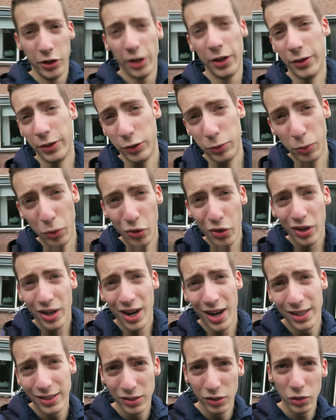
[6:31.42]
So yeah, this morning
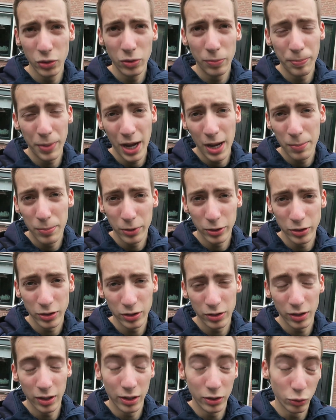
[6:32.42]
I had to do the papers
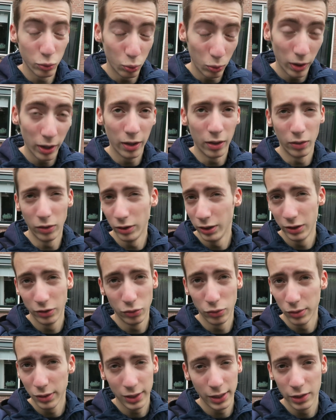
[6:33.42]
as well.
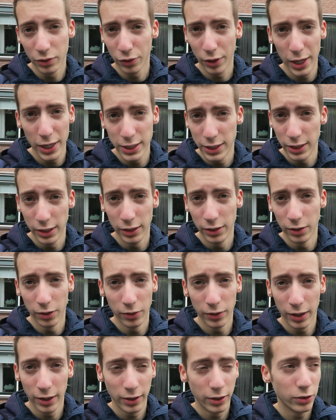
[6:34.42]
It's really crazy, you
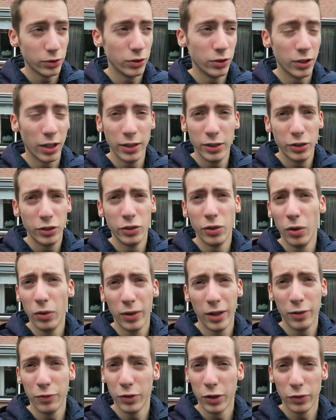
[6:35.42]
know, they just
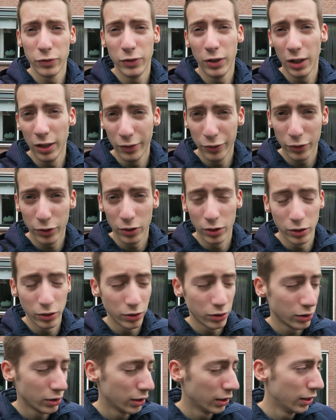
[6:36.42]
don't have enough deliverers.